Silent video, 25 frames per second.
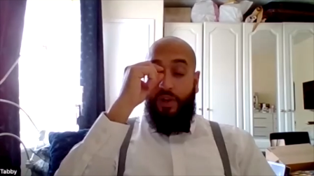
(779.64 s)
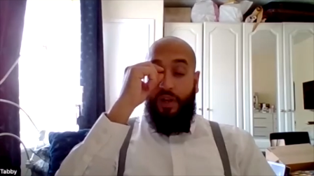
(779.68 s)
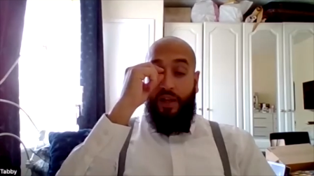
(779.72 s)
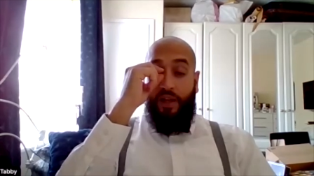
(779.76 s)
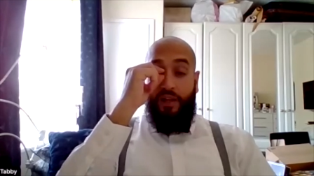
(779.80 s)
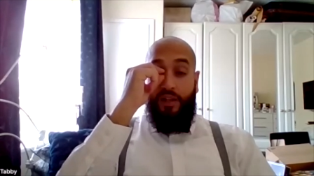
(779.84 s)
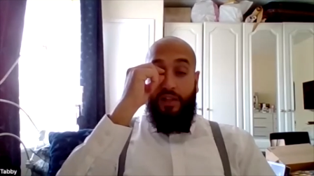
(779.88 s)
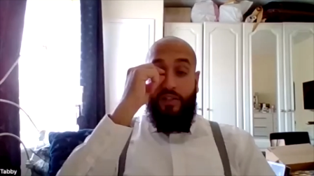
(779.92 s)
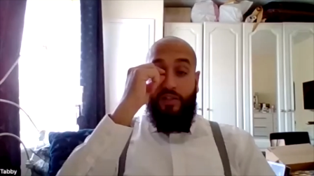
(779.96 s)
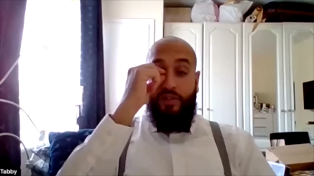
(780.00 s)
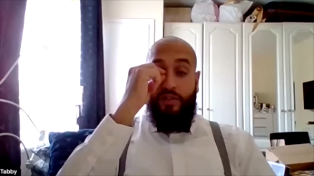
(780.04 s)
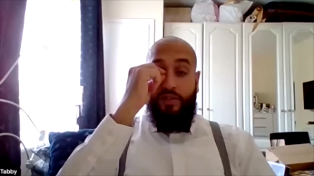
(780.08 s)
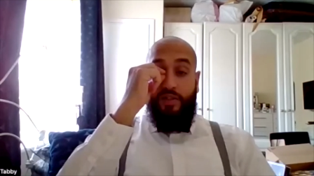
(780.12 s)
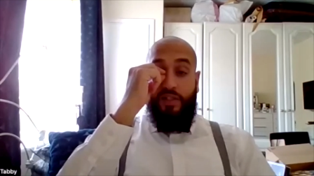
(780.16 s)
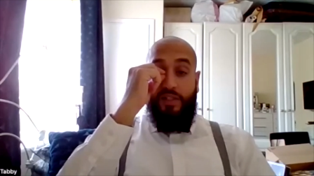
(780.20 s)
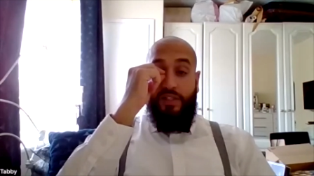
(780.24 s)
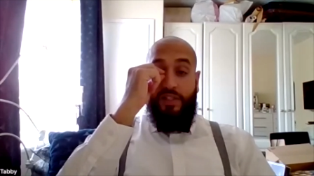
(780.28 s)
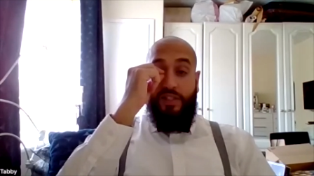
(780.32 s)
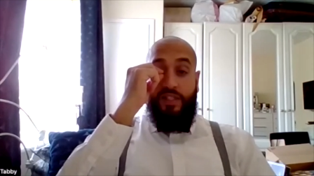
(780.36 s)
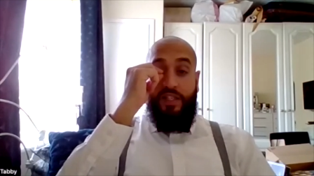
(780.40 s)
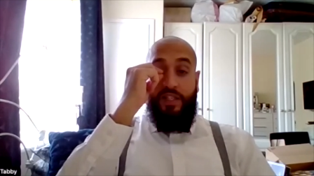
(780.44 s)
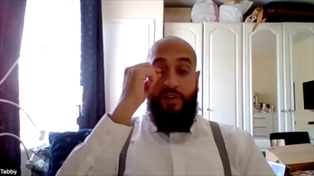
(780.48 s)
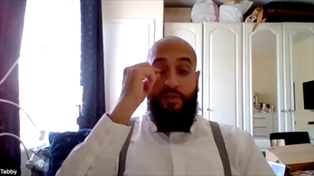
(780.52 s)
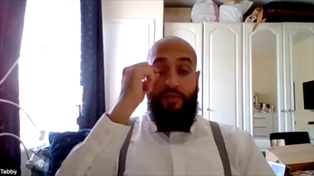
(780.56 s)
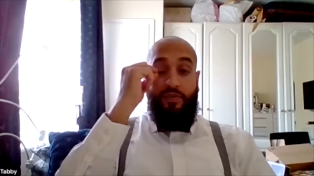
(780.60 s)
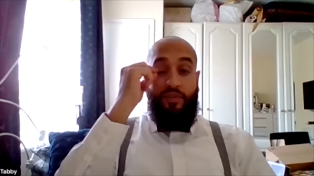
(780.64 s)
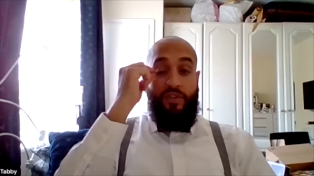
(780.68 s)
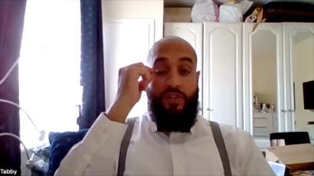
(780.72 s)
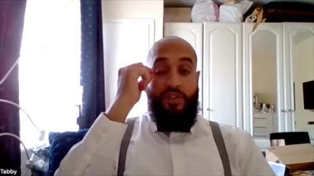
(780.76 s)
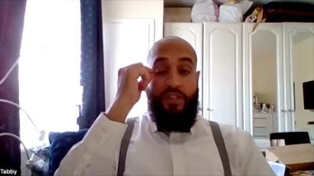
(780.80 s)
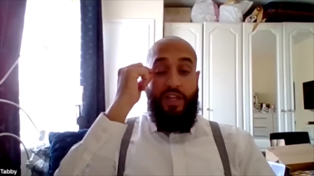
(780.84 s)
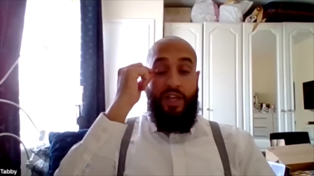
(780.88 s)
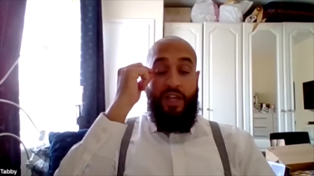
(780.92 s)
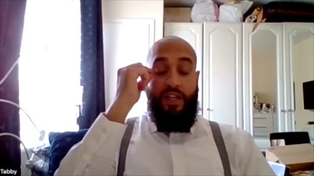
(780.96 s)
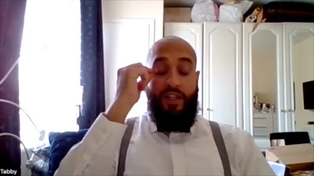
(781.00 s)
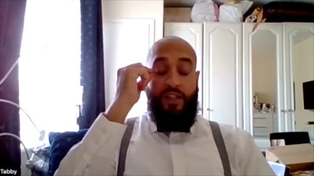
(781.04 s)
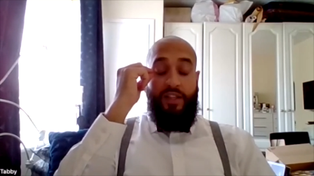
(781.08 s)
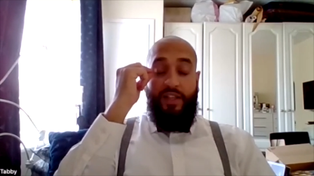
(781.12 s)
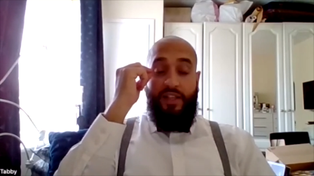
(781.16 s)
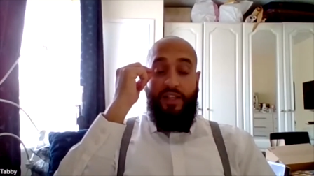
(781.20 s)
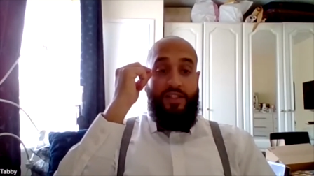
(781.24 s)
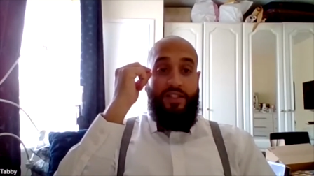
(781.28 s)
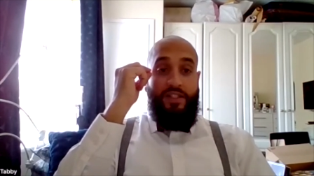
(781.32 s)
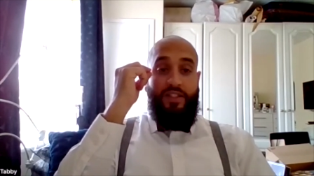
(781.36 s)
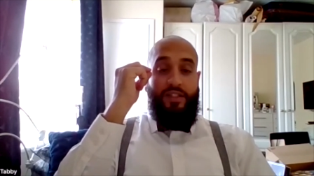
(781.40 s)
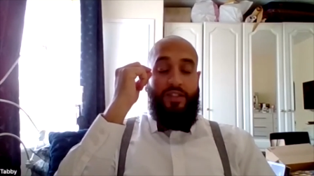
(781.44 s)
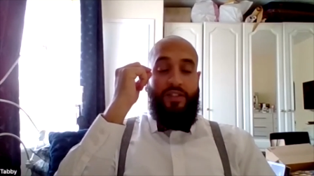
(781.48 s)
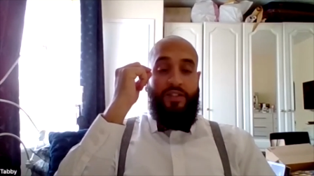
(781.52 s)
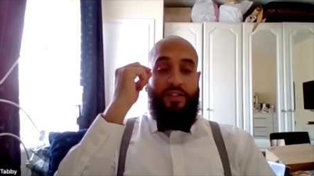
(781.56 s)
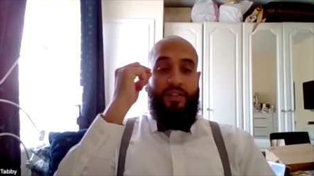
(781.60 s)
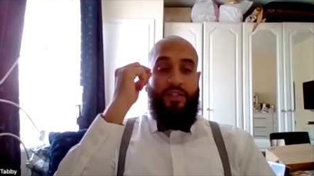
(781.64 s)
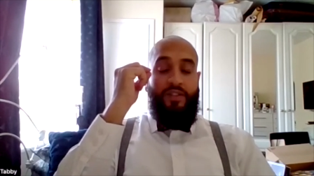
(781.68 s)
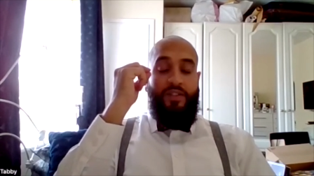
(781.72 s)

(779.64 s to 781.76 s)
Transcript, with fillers: like literally a slip for his eye. That's it.